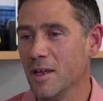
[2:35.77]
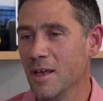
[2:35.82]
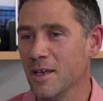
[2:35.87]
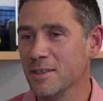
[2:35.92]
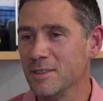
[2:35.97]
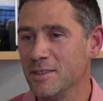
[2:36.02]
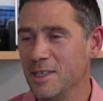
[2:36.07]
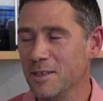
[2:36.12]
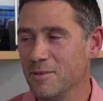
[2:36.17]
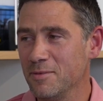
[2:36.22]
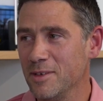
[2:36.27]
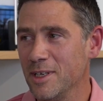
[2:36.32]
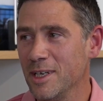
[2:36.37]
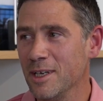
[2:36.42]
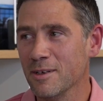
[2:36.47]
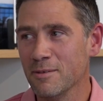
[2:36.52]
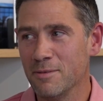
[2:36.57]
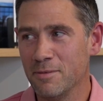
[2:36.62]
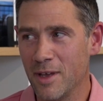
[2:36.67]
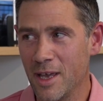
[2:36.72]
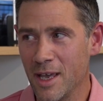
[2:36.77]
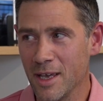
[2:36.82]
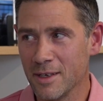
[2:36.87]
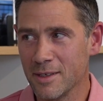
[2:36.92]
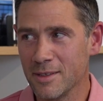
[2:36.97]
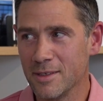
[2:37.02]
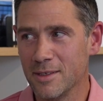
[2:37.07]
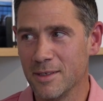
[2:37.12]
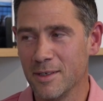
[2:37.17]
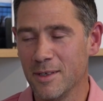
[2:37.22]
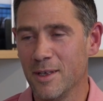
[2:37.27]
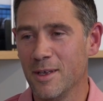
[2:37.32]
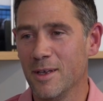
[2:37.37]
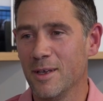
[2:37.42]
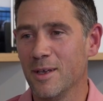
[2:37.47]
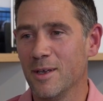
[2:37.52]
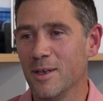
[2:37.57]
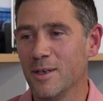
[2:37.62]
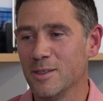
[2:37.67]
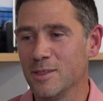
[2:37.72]
stiffening effect.
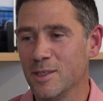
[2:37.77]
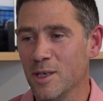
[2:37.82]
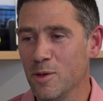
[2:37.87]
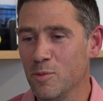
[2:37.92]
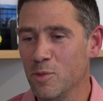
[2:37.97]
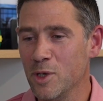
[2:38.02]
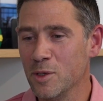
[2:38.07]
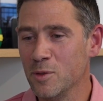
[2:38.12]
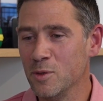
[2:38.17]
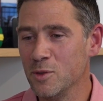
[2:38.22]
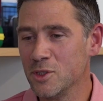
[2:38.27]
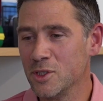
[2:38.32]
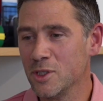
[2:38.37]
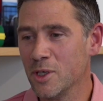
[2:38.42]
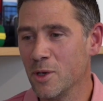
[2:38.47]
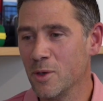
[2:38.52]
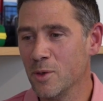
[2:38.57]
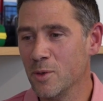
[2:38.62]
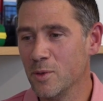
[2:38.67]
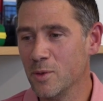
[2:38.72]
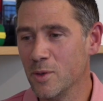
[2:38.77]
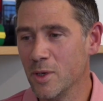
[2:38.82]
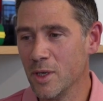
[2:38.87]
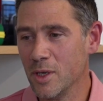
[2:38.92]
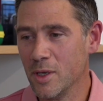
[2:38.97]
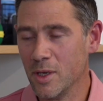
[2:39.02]
So we also